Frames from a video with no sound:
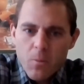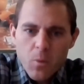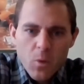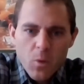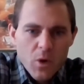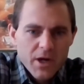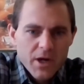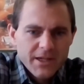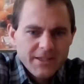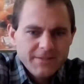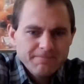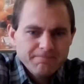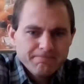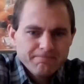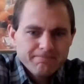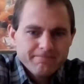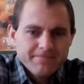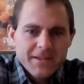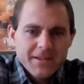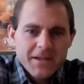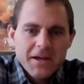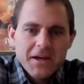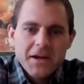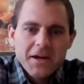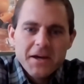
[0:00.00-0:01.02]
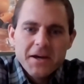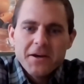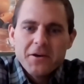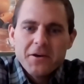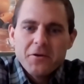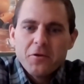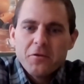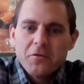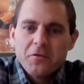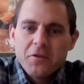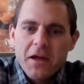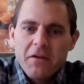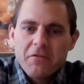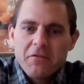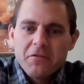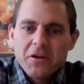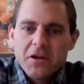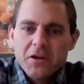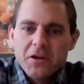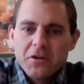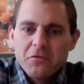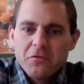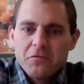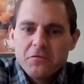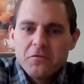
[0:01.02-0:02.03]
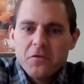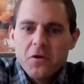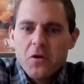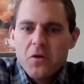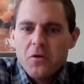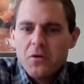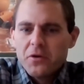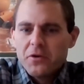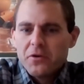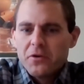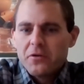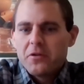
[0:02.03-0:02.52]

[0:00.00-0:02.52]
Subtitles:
one, or have it on your phone or